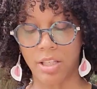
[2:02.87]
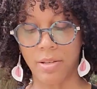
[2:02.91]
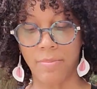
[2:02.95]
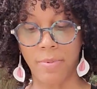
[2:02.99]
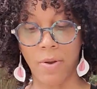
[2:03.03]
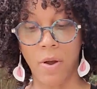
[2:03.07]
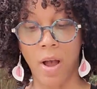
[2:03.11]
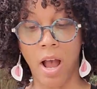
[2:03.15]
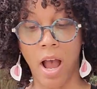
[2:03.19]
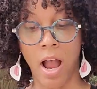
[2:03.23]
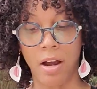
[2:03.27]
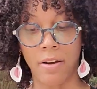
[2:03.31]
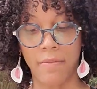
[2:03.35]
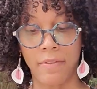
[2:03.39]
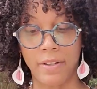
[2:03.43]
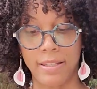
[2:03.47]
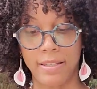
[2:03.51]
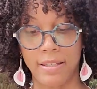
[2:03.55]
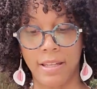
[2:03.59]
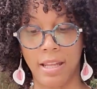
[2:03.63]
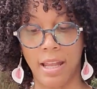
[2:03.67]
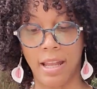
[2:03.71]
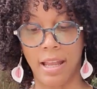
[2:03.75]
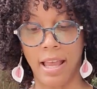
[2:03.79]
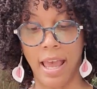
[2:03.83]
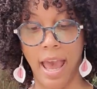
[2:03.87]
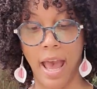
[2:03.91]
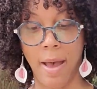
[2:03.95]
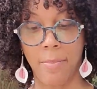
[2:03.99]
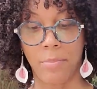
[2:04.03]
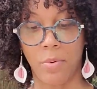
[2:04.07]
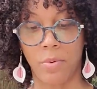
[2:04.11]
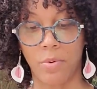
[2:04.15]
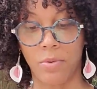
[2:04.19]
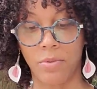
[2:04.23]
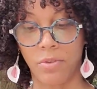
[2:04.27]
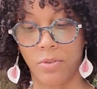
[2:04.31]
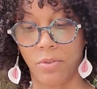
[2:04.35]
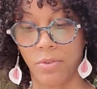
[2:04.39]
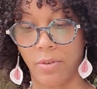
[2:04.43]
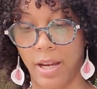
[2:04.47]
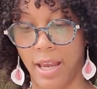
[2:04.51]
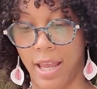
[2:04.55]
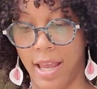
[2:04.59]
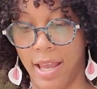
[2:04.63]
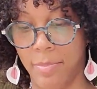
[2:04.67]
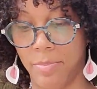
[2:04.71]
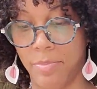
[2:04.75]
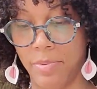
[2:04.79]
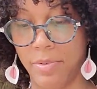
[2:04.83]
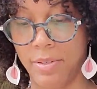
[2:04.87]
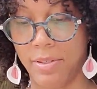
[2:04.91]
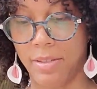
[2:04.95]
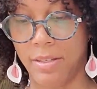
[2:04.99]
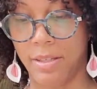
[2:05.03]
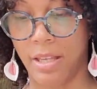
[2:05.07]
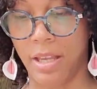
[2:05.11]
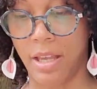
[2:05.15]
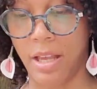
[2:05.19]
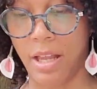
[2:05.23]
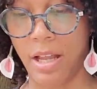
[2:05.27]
about harvesting apples, grapes,